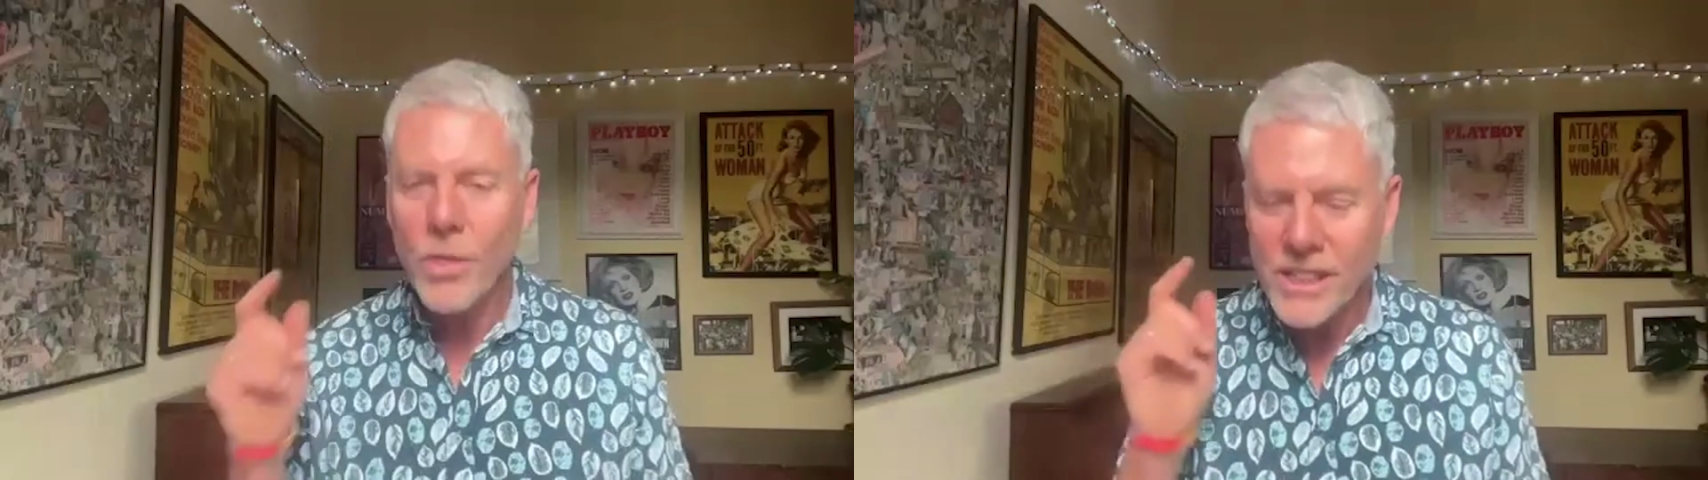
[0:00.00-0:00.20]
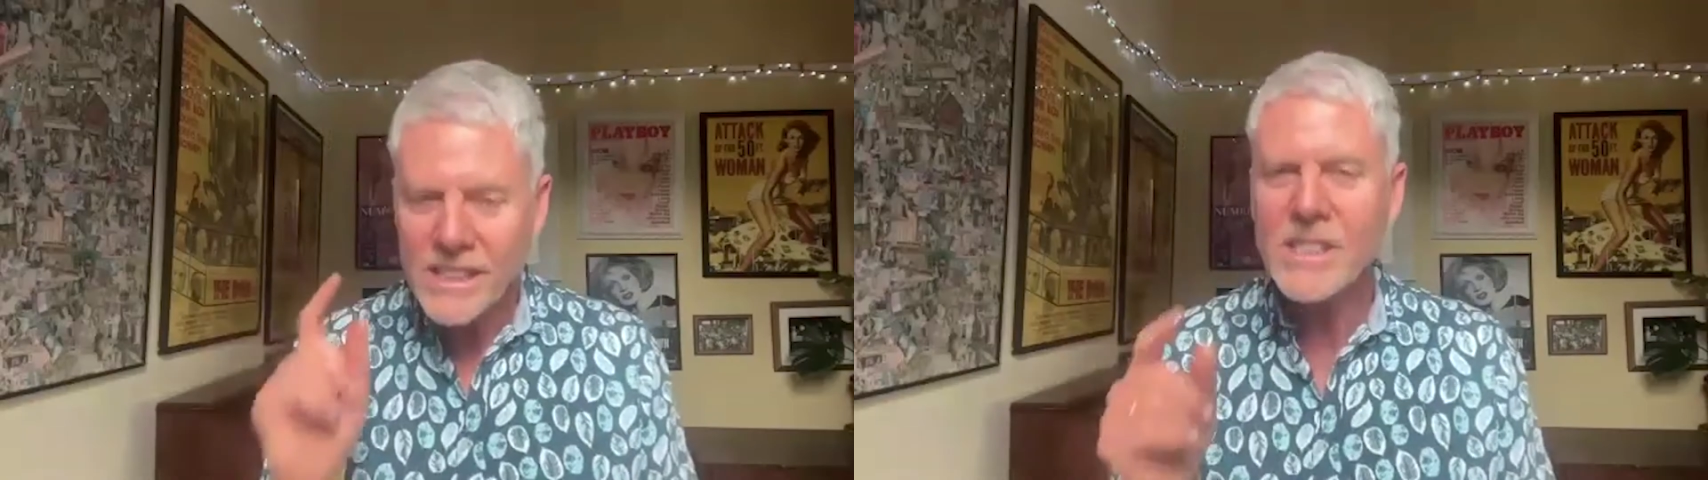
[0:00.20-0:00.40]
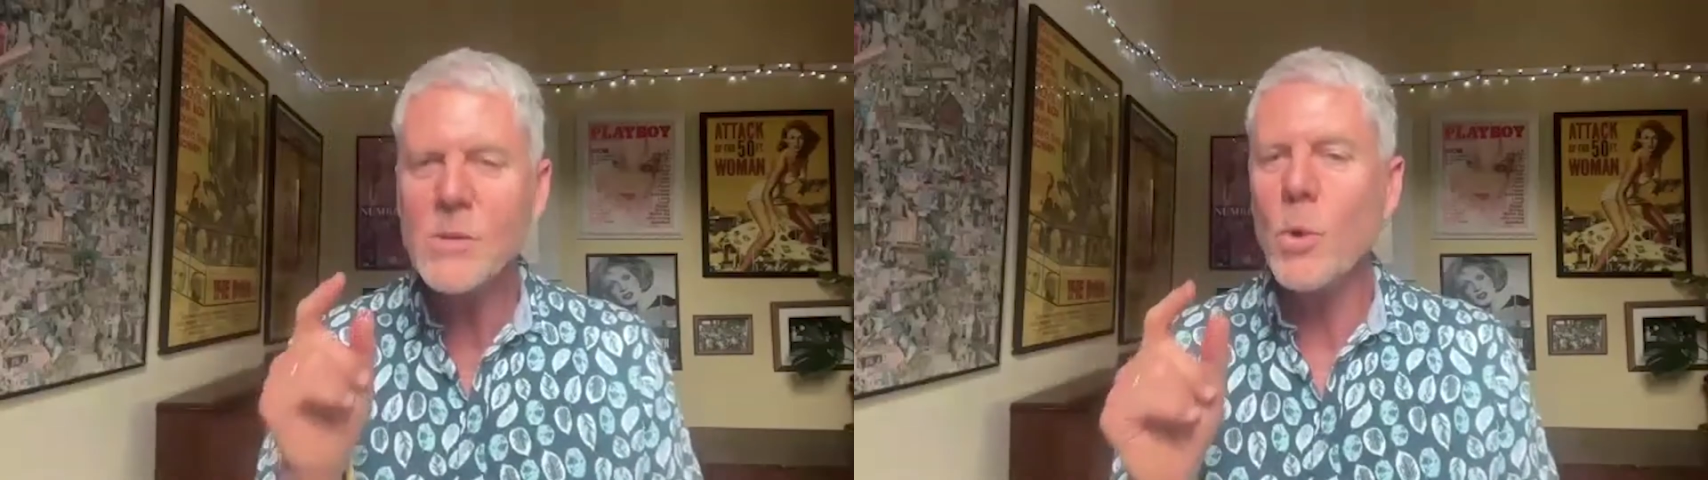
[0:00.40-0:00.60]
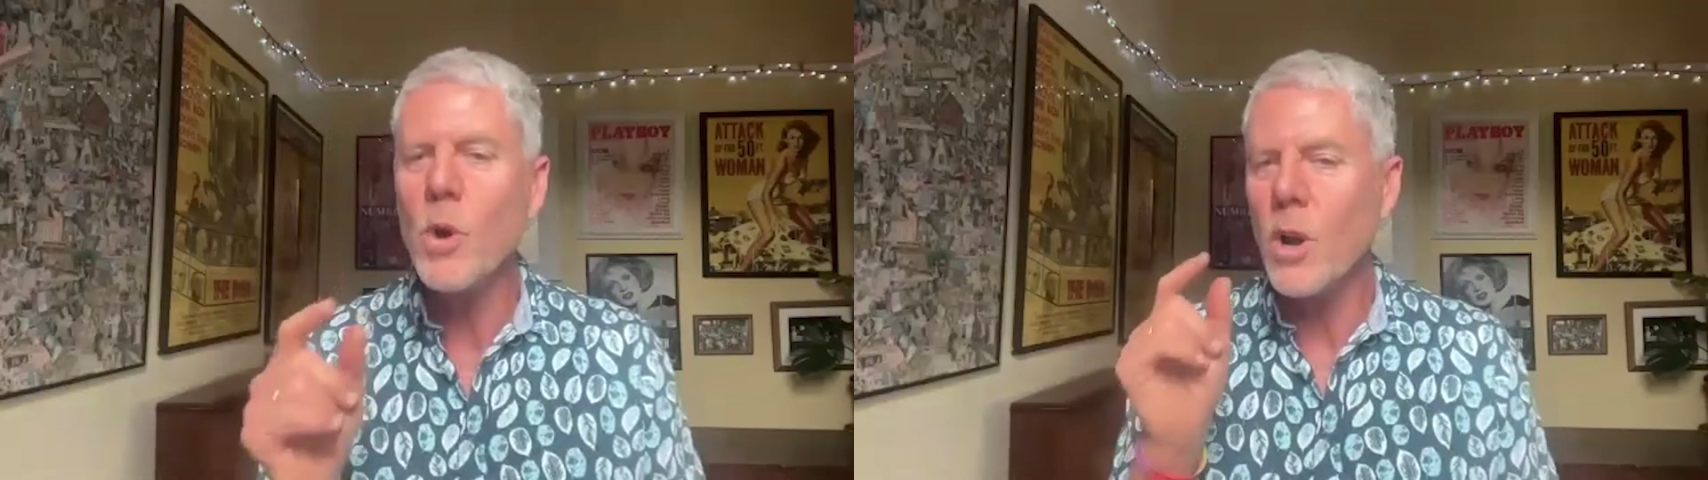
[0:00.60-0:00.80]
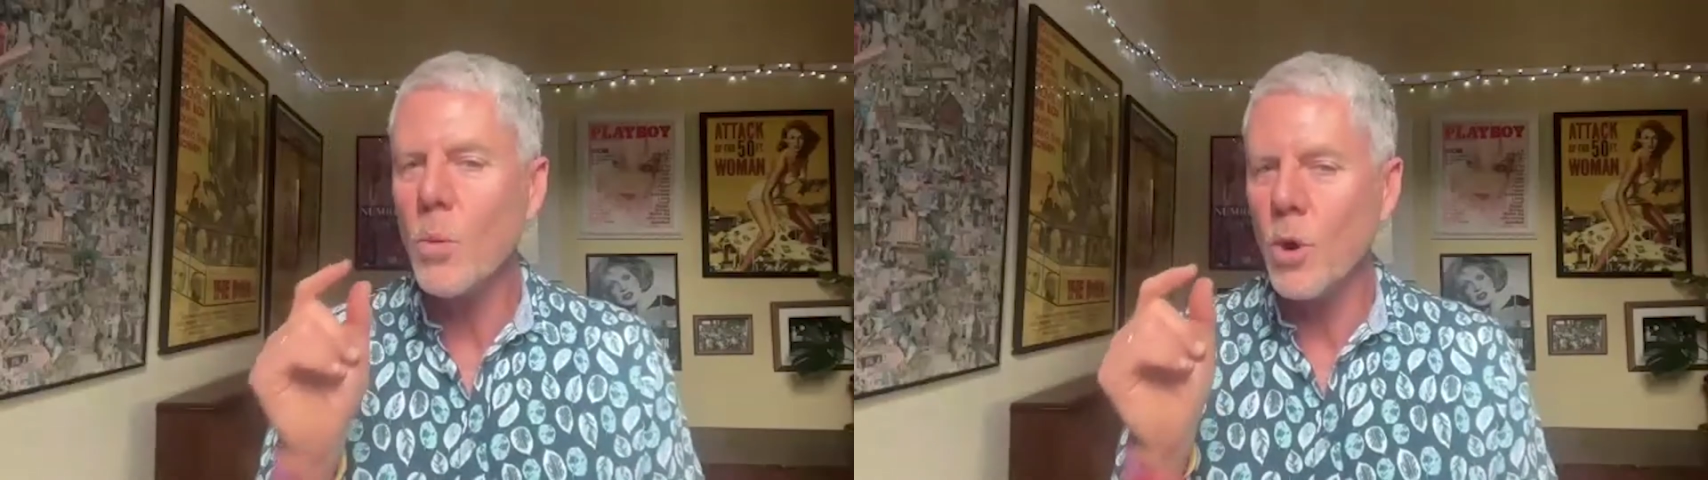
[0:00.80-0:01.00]
this so, is what
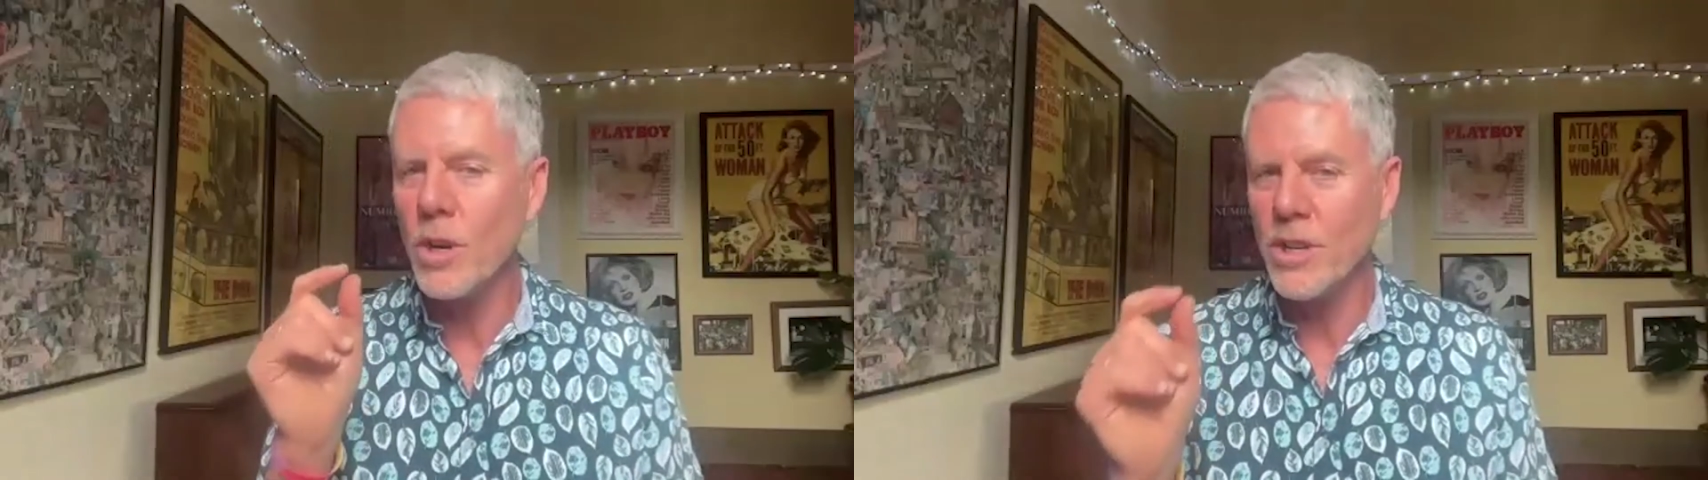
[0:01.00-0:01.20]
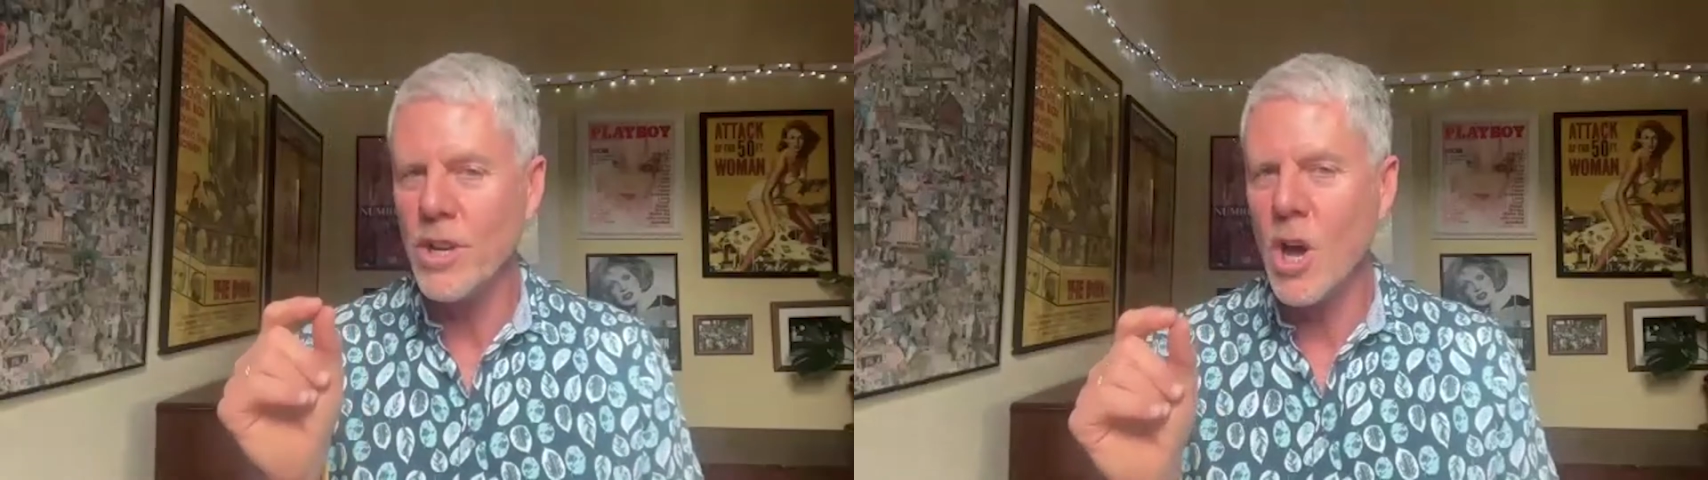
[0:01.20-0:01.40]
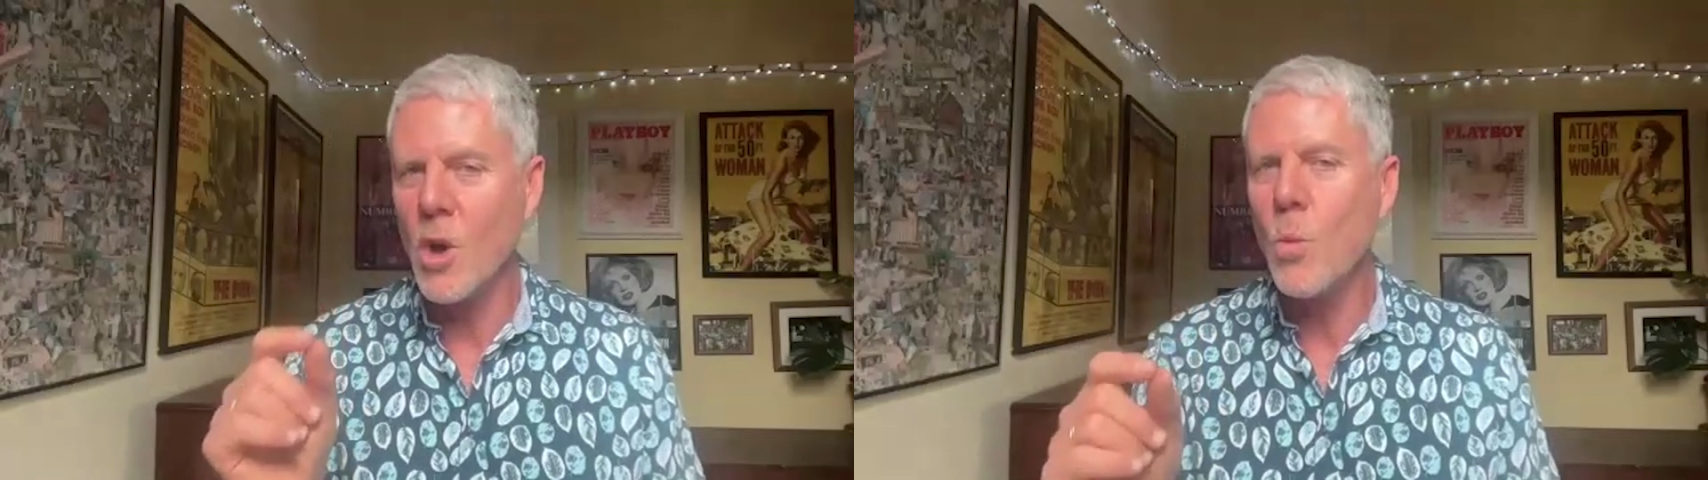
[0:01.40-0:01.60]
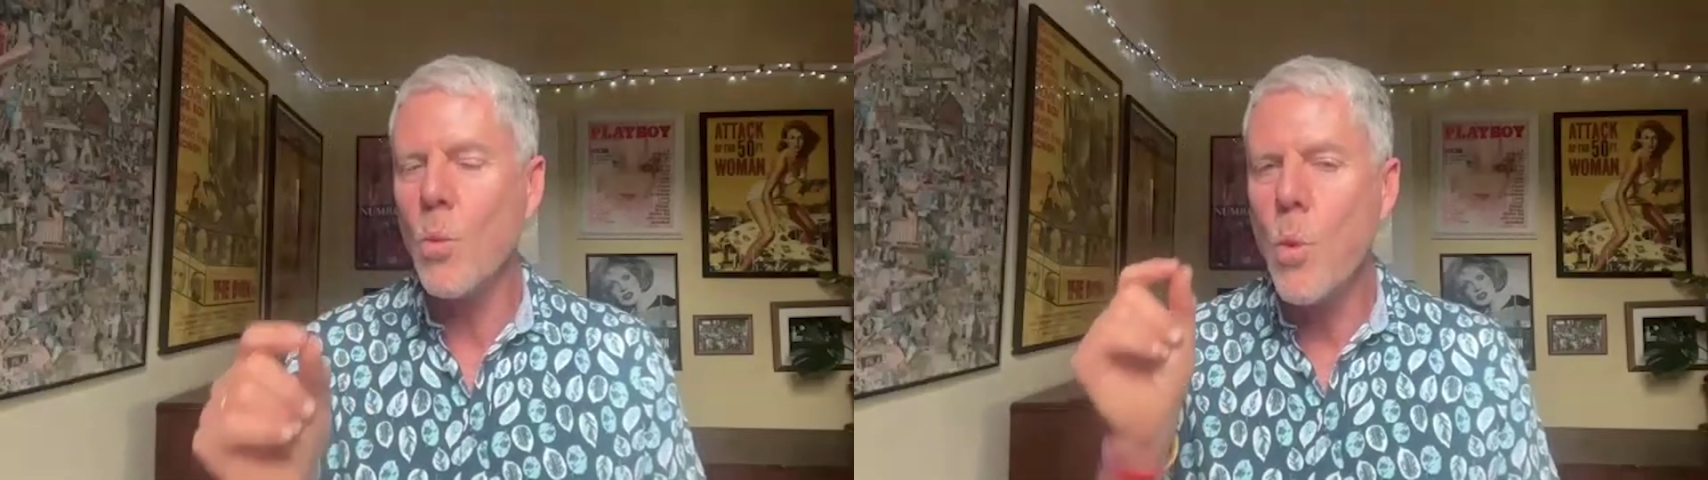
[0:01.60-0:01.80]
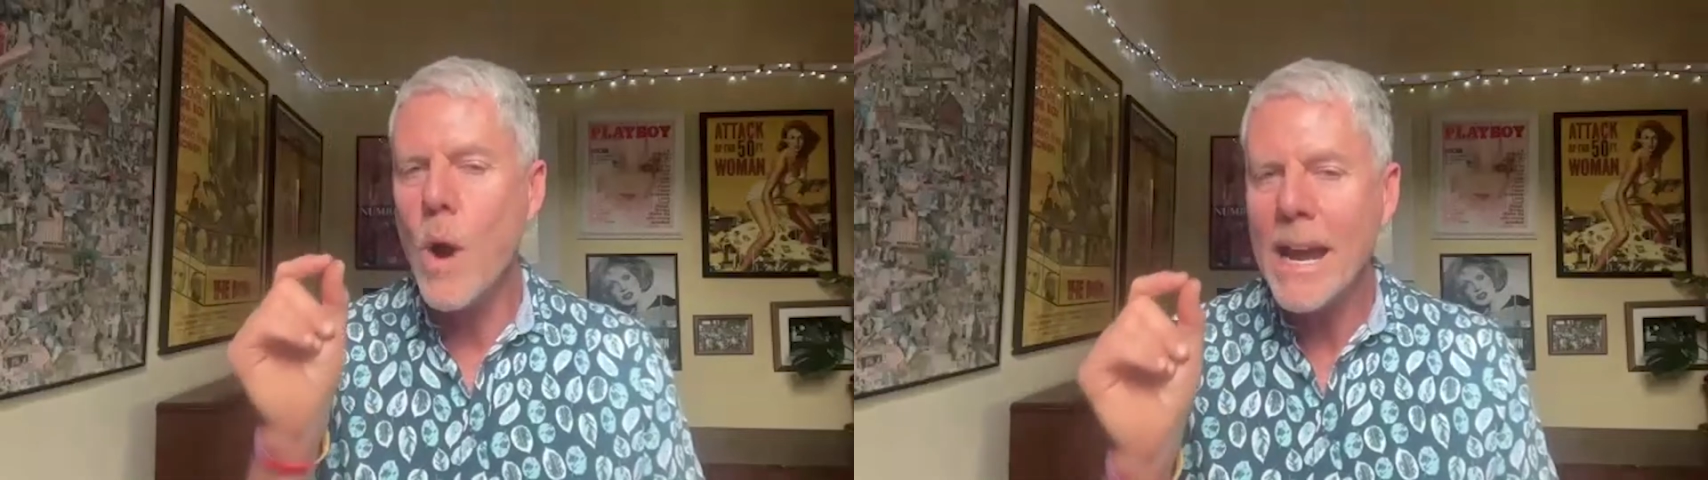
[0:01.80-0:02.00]
I want to know.
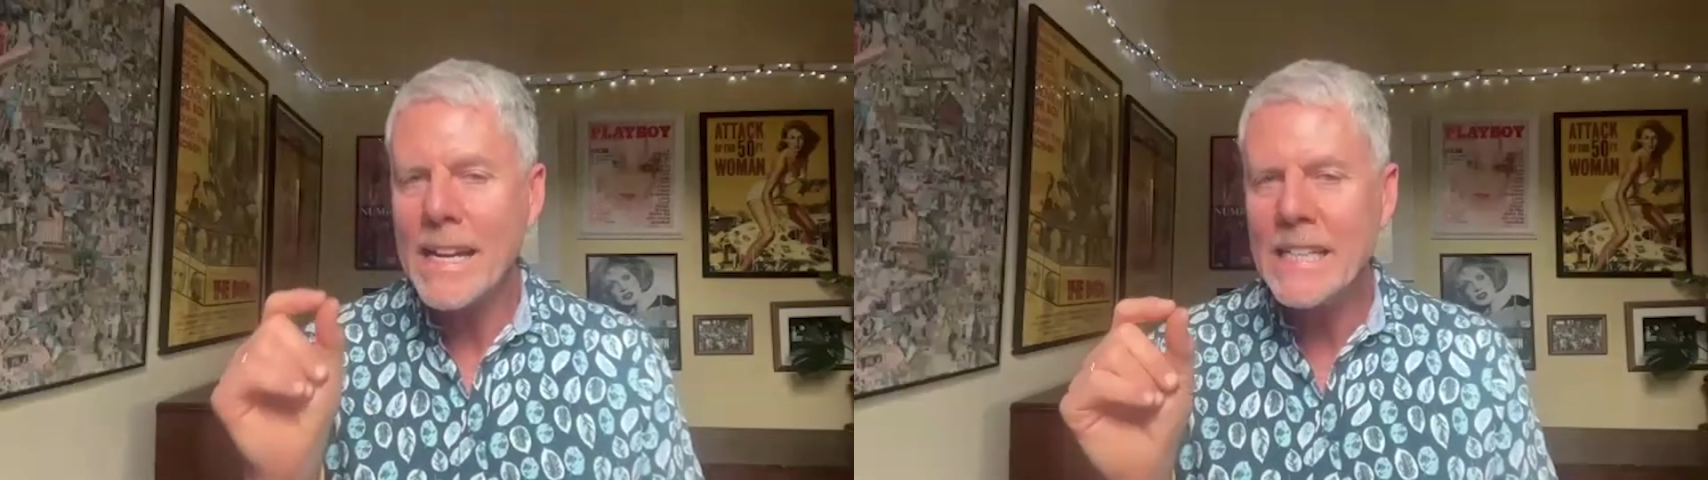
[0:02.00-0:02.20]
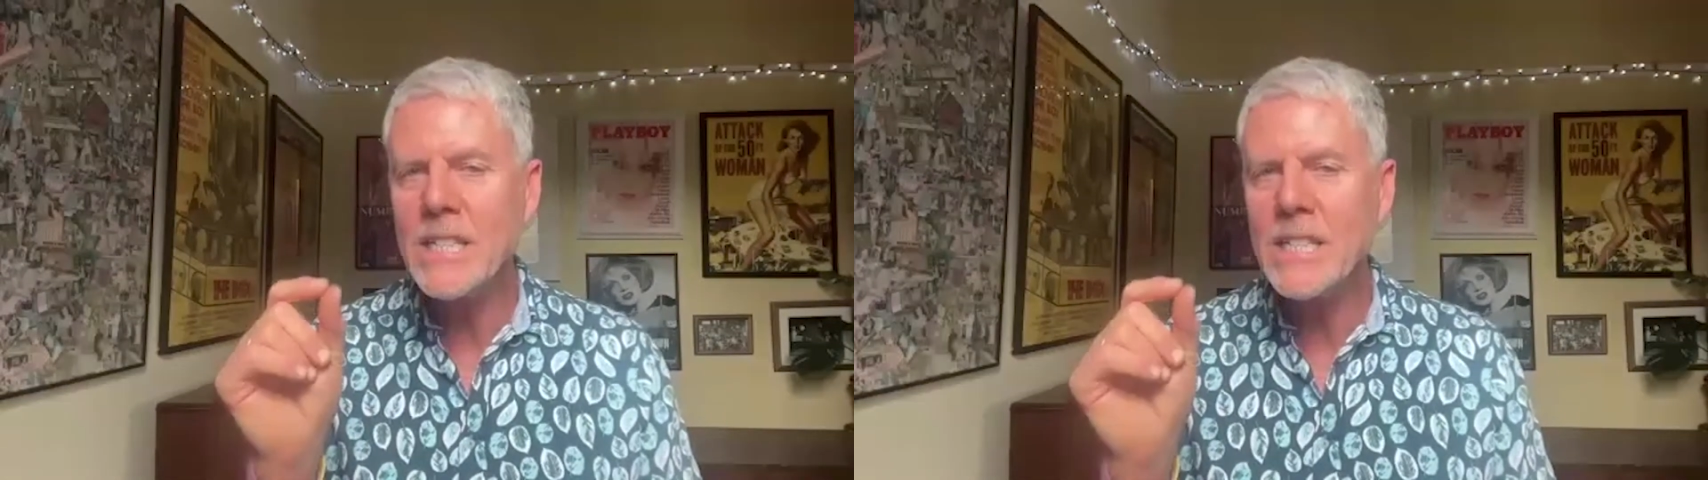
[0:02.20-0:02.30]
When yeah.